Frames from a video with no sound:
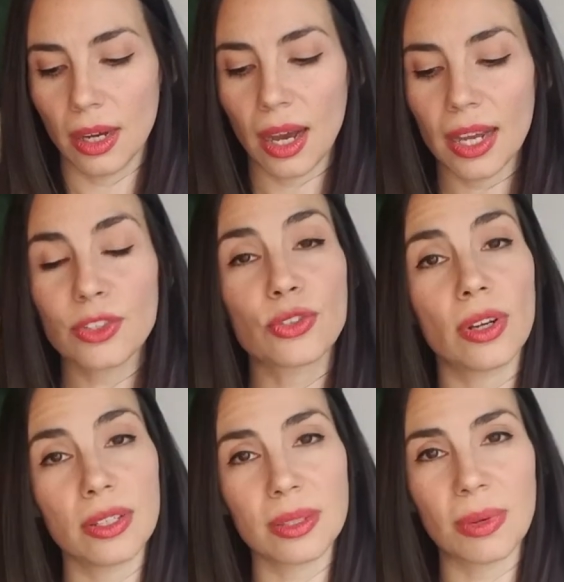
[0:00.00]
I
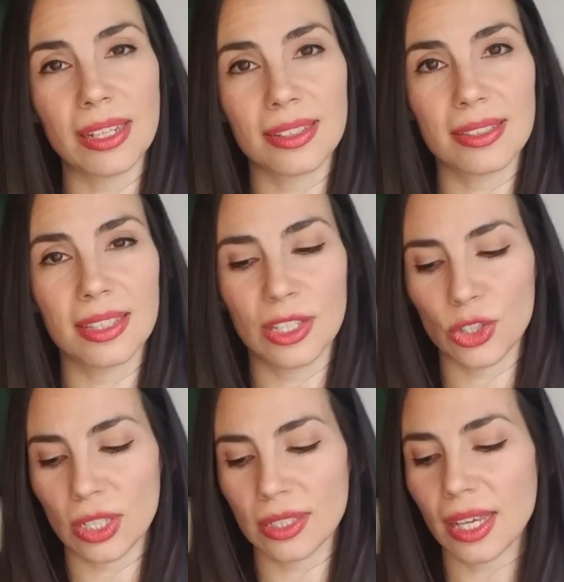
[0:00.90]
trust my
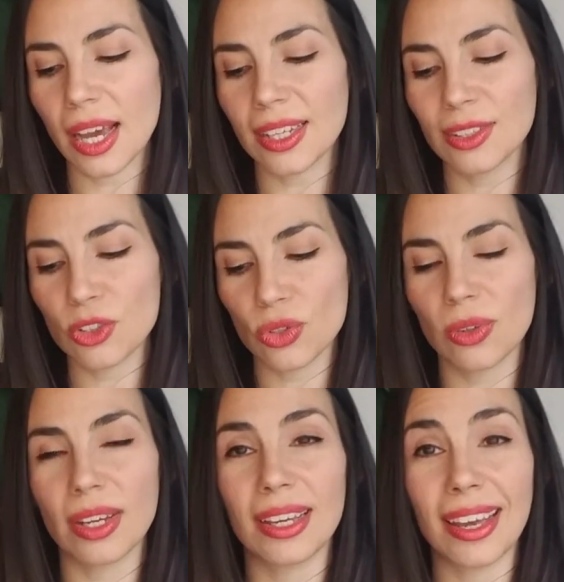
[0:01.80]
decisions. I
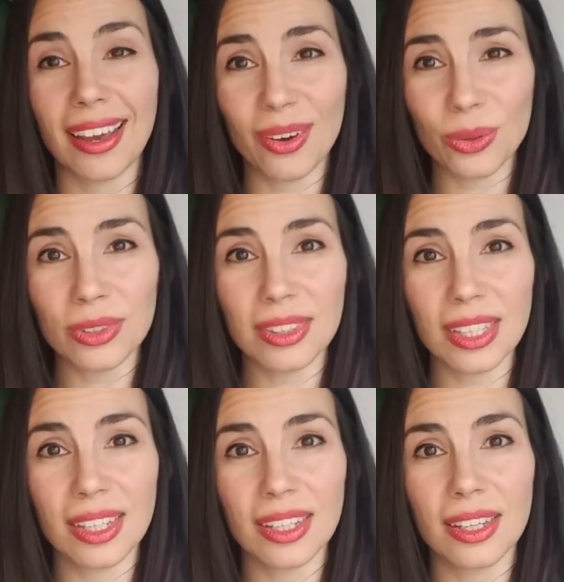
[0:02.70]
enjoy
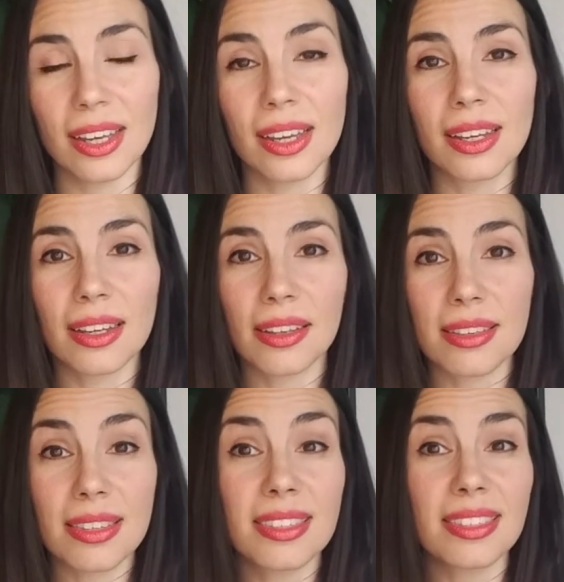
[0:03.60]
healthy
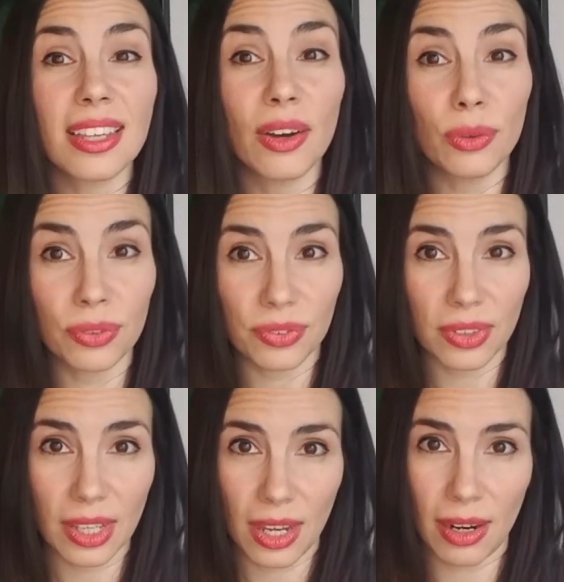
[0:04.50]

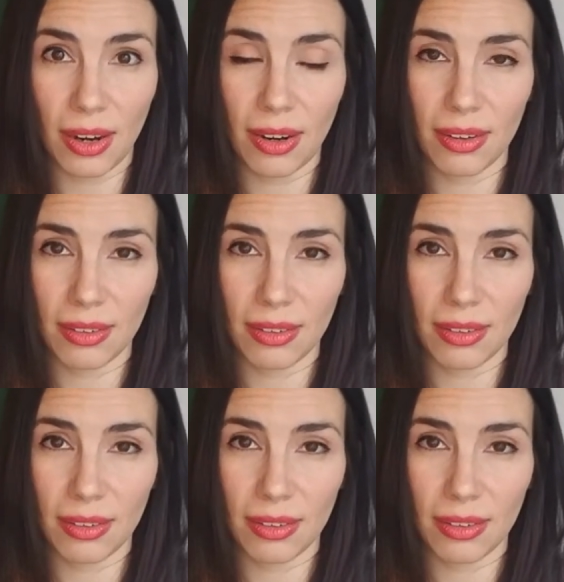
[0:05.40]
self-care.